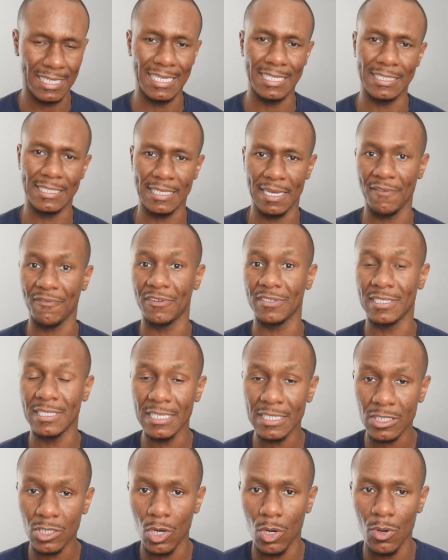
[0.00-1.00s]
in San
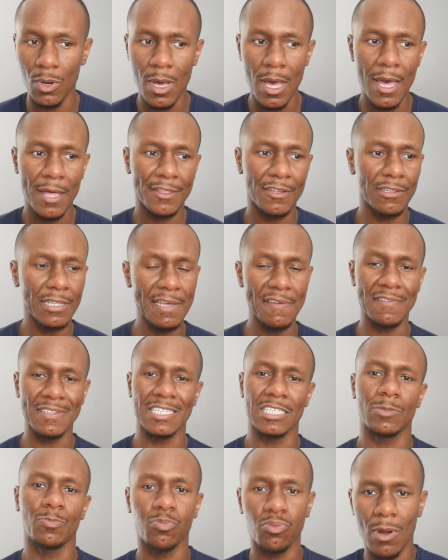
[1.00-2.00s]
Francisco, they're leaving
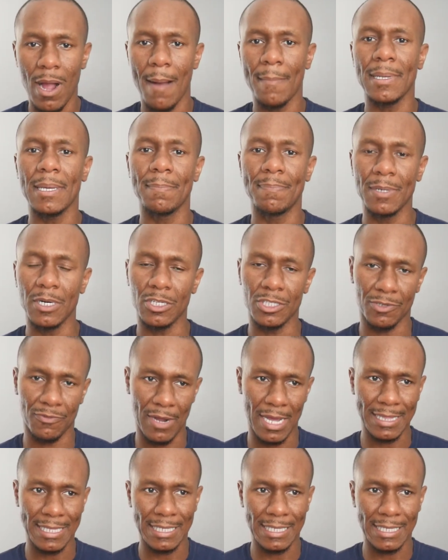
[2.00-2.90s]
this prominent building, right?